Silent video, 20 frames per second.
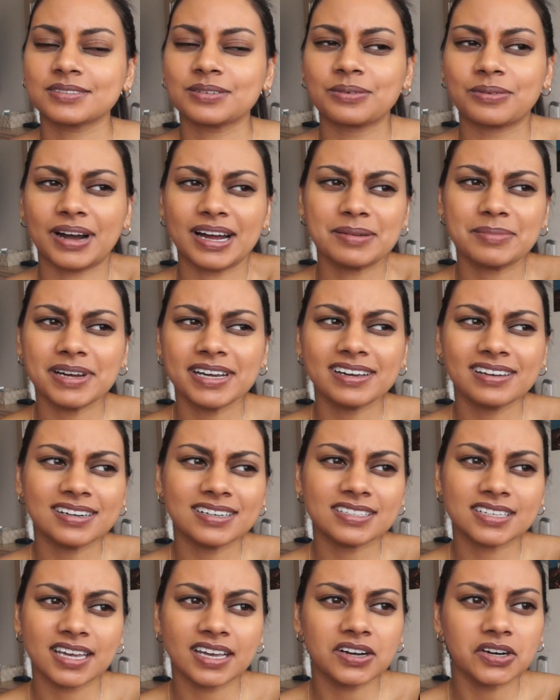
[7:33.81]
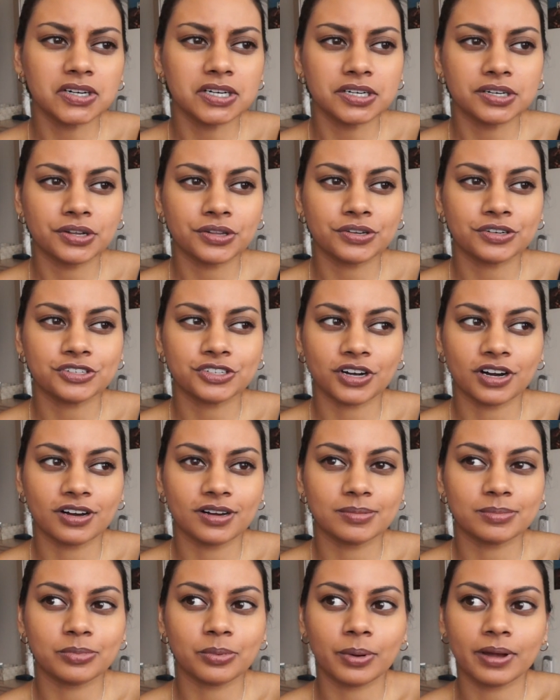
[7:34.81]
Why am I gonna take on another
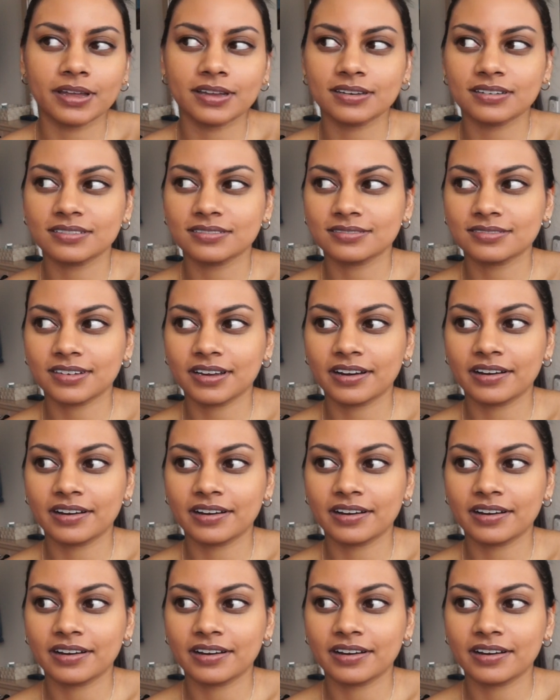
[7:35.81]
job when